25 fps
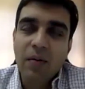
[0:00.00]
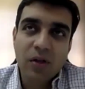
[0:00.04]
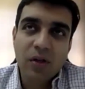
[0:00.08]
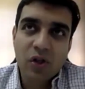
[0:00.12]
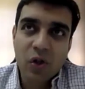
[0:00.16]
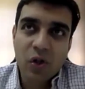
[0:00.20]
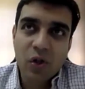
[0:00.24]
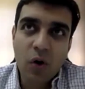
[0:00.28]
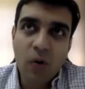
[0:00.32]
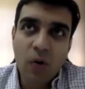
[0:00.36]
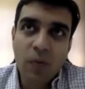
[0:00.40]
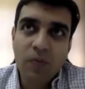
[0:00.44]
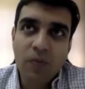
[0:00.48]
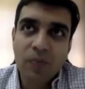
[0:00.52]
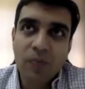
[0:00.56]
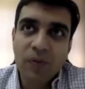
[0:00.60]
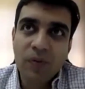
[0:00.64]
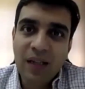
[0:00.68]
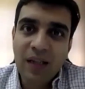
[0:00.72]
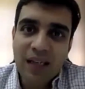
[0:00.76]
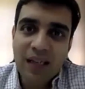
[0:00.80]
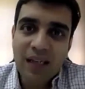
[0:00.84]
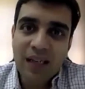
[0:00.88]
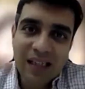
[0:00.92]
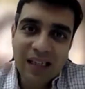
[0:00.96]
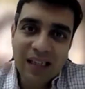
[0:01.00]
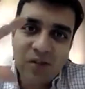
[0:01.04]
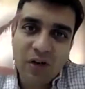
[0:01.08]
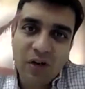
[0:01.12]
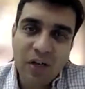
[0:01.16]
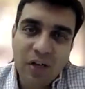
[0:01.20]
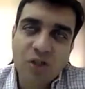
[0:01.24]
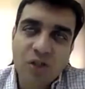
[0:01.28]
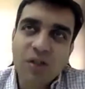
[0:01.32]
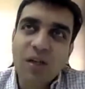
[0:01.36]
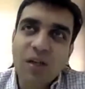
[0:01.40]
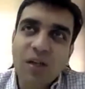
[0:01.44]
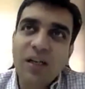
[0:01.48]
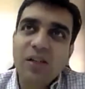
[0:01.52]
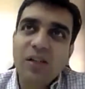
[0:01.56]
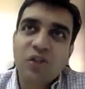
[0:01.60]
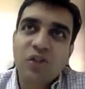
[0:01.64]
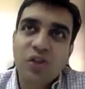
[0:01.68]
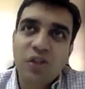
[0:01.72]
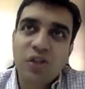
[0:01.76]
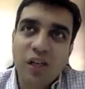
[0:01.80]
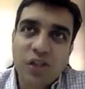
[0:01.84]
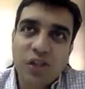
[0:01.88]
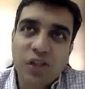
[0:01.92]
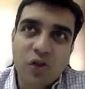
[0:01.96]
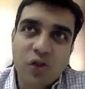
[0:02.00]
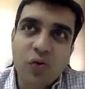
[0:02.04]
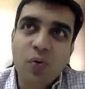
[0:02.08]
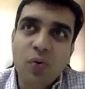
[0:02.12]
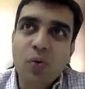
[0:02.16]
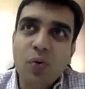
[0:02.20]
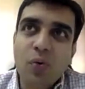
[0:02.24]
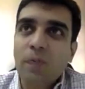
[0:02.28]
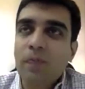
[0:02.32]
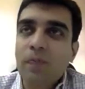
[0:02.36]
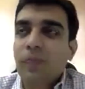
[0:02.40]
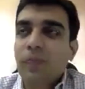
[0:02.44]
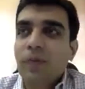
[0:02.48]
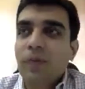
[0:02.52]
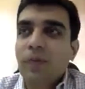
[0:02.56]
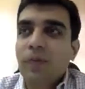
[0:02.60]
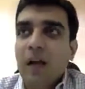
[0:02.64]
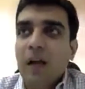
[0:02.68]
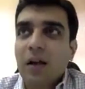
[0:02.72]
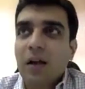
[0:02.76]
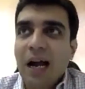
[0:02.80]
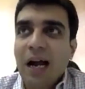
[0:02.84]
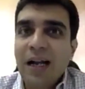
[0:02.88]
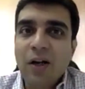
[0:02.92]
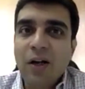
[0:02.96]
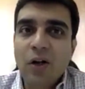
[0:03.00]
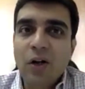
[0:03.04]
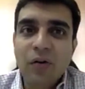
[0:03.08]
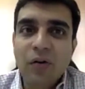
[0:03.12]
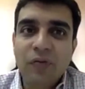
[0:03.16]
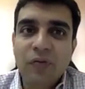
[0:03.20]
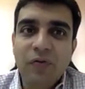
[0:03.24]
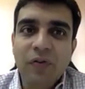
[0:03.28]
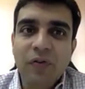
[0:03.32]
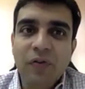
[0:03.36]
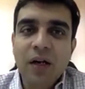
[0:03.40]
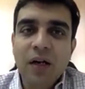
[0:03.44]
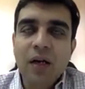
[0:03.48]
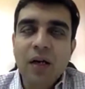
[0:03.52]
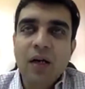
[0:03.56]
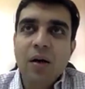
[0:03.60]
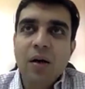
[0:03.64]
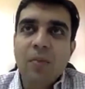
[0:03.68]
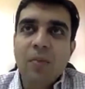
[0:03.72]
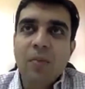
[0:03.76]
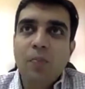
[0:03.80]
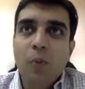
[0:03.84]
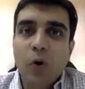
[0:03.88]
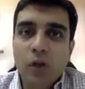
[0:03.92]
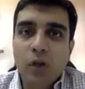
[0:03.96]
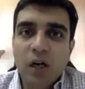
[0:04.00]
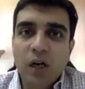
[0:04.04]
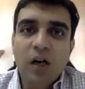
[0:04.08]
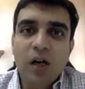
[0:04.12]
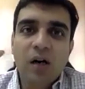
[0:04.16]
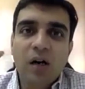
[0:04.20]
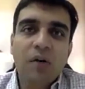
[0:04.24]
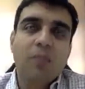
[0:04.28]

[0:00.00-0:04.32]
So this structure is just to kind of put